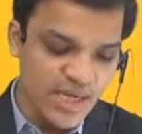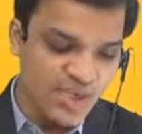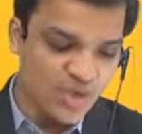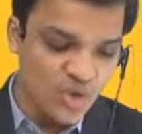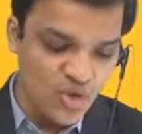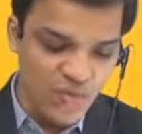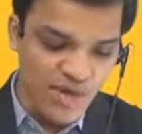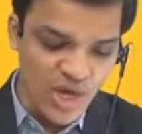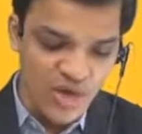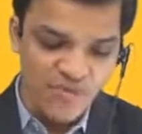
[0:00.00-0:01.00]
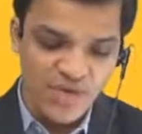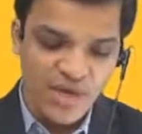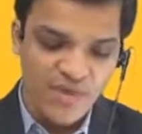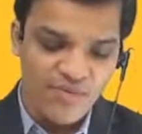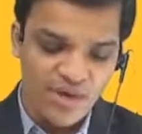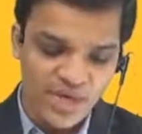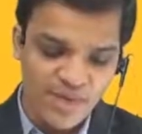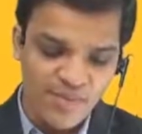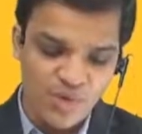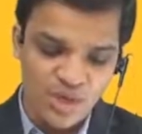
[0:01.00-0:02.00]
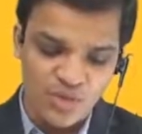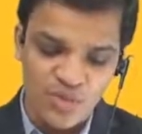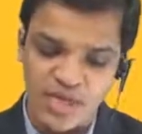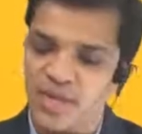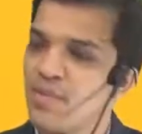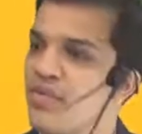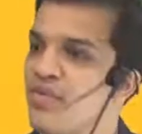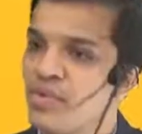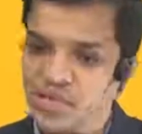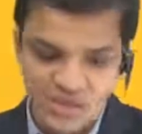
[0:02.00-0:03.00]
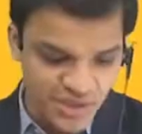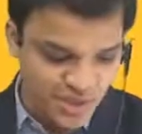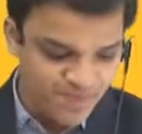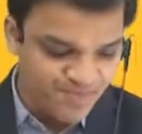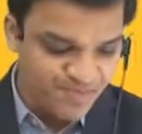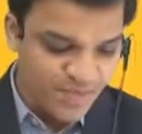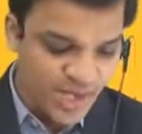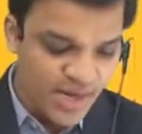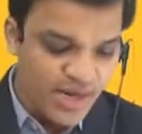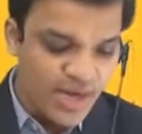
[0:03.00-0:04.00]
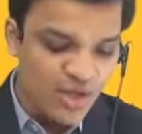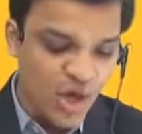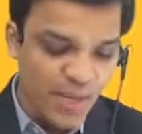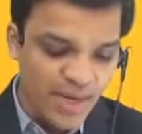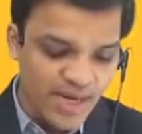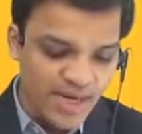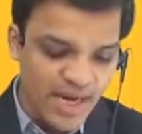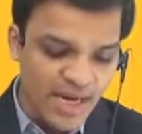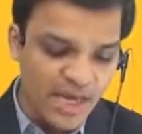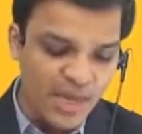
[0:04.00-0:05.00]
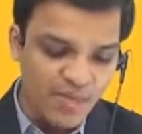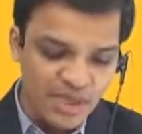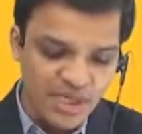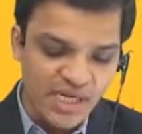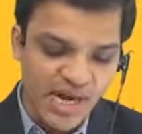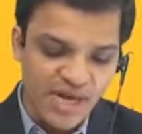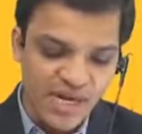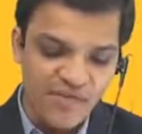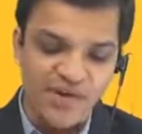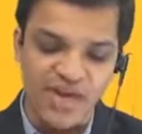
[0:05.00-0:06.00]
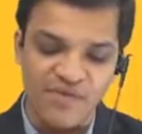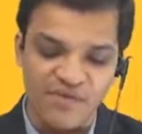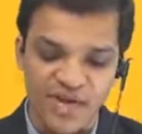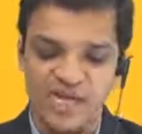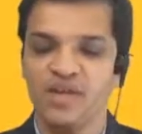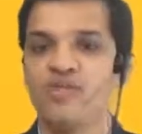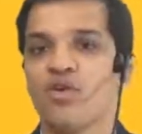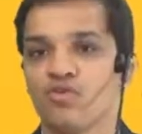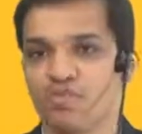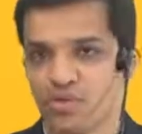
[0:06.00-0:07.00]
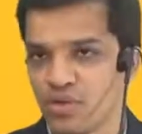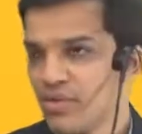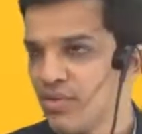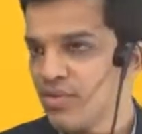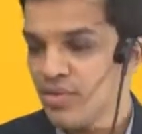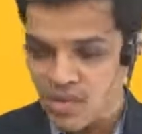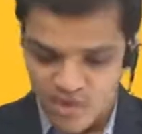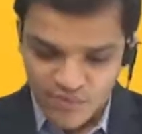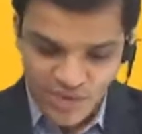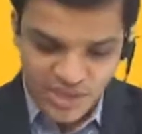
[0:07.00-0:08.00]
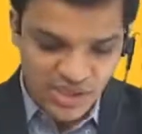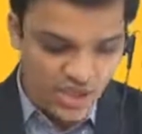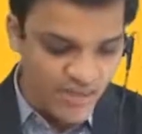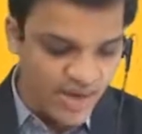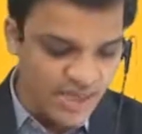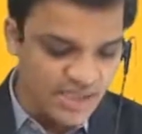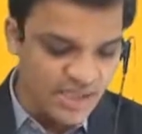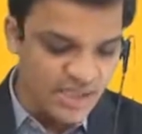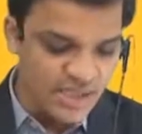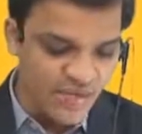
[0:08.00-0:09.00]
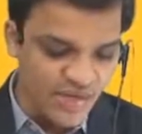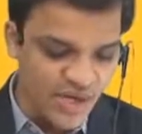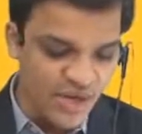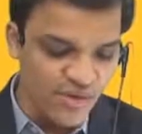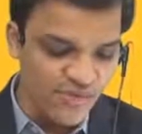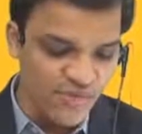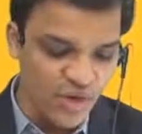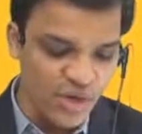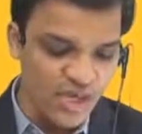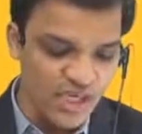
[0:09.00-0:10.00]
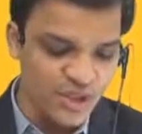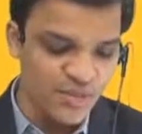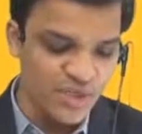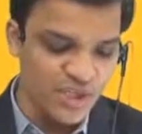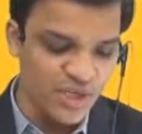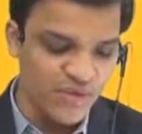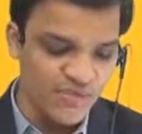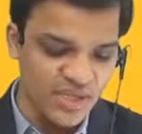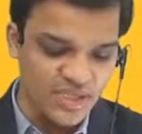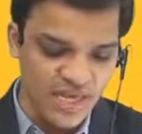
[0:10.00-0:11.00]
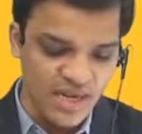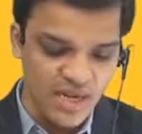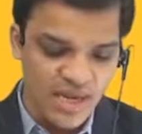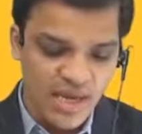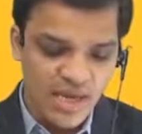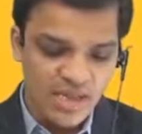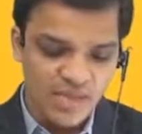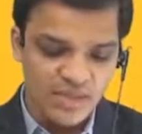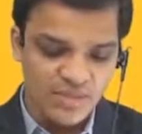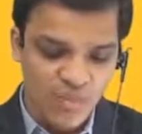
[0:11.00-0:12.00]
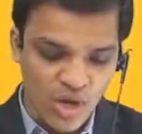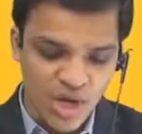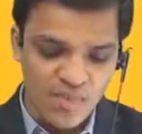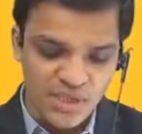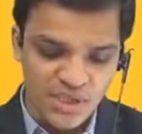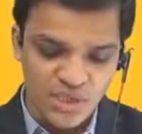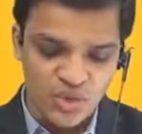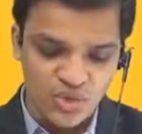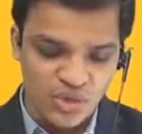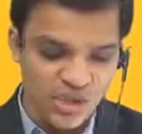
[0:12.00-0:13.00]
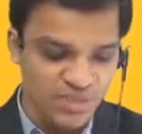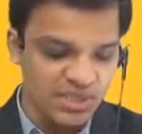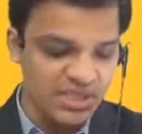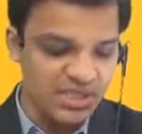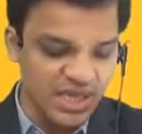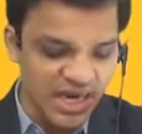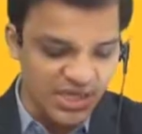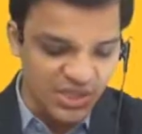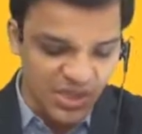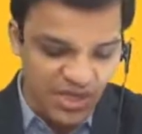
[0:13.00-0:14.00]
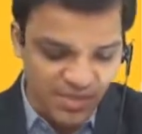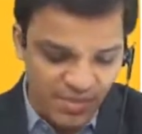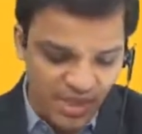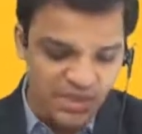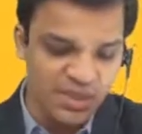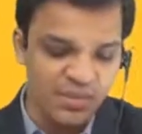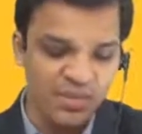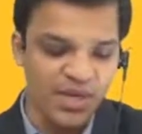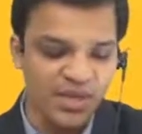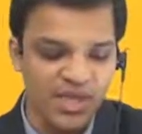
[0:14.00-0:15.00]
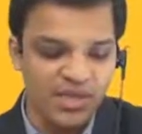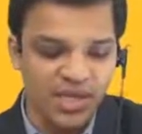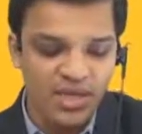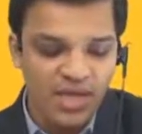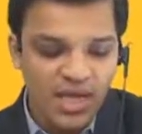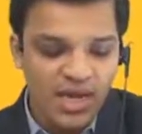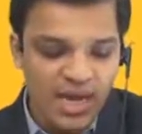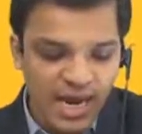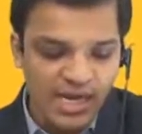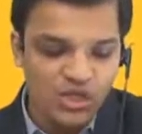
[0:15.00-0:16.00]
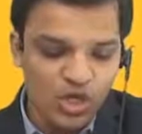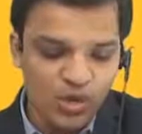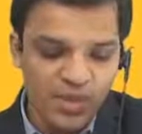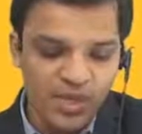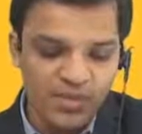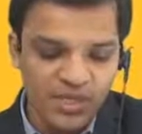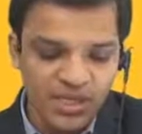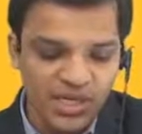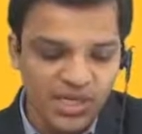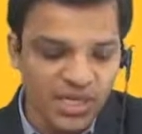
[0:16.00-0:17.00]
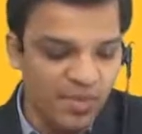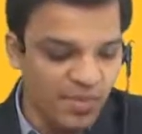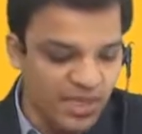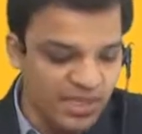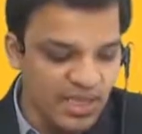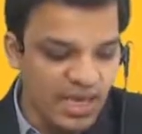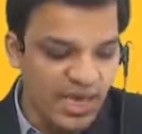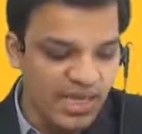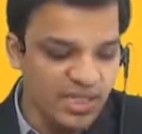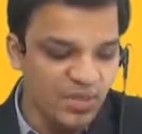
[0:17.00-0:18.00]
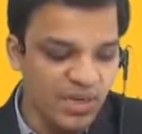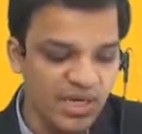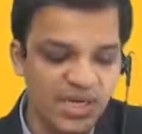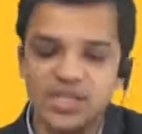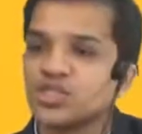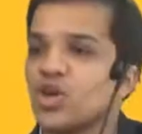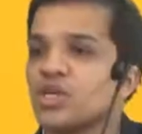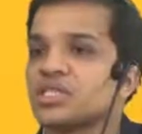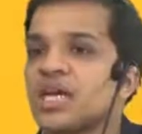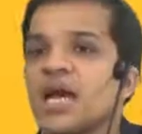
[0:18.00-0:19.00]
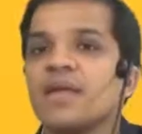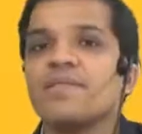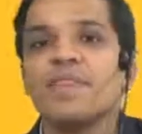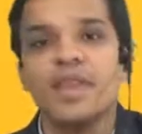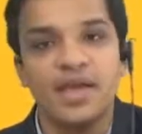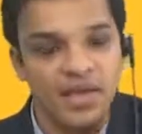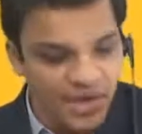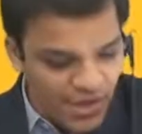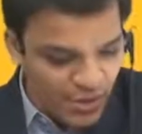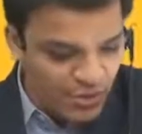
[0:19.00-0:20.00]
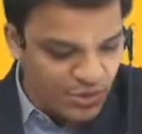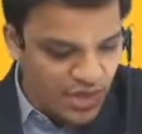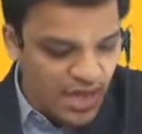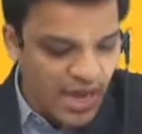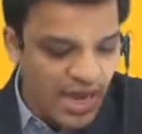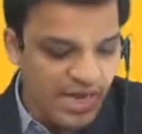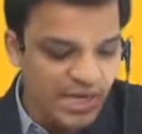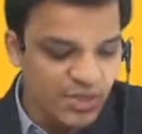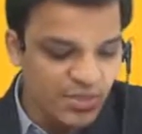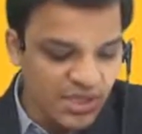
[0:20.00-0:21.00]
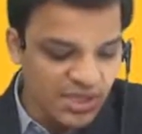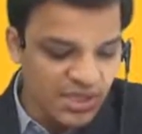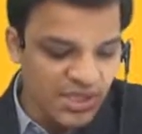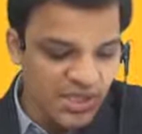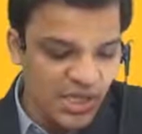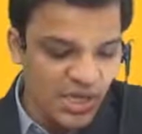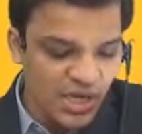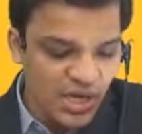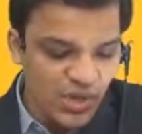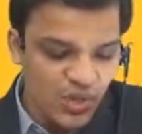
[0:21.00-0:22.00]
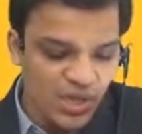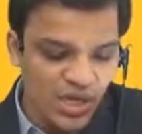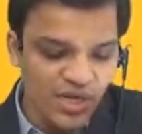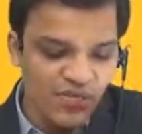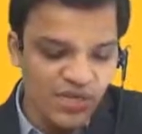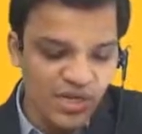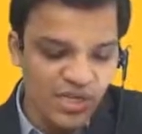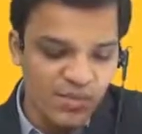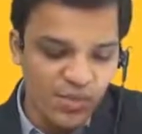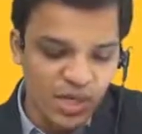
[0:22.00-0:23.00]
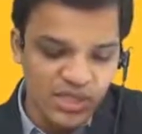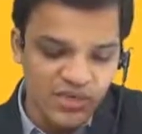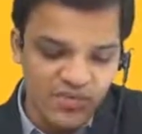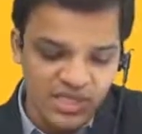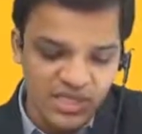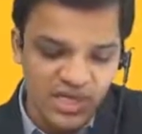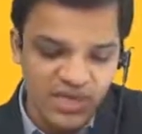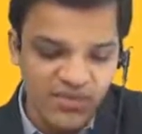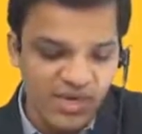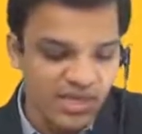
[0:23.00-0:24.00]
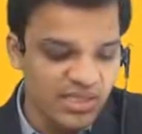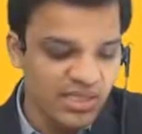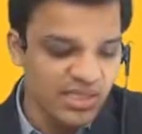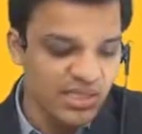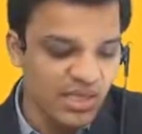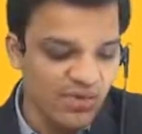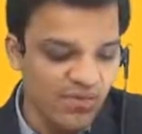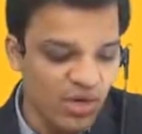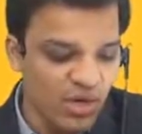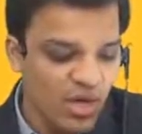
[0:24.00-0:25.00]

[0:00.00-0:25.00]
is no way of work in progress to build up between machines, right? The operator can immediately identify defective output, which otherwise is difficult for each machine of the cell. The smaller machines used in the machine cell are generally much simpler than the large automated machinery they replace. Hence, maintenance costs are reduced. And it is much easier to reconfigure the production facility when it is necessary for